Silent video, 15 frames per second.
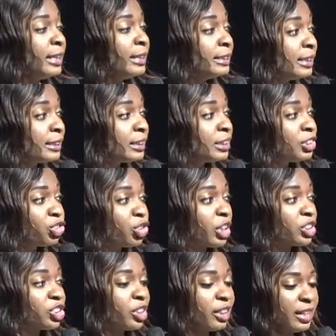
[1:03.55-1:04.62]
This
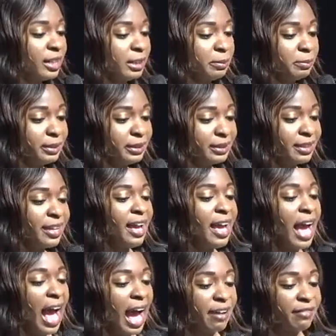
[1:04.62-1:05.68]
instruction comes
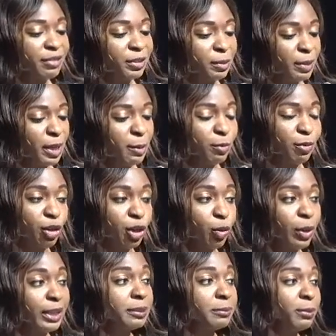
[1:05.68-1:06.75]
after the people
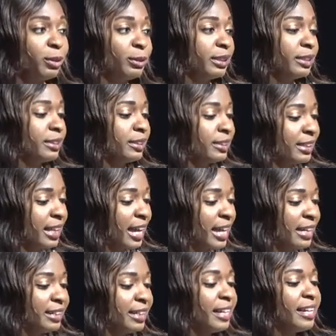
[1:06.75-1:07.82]
request Moses to
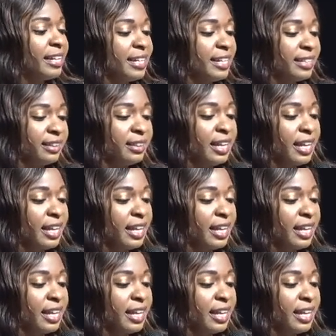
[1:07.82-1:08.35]
stand in,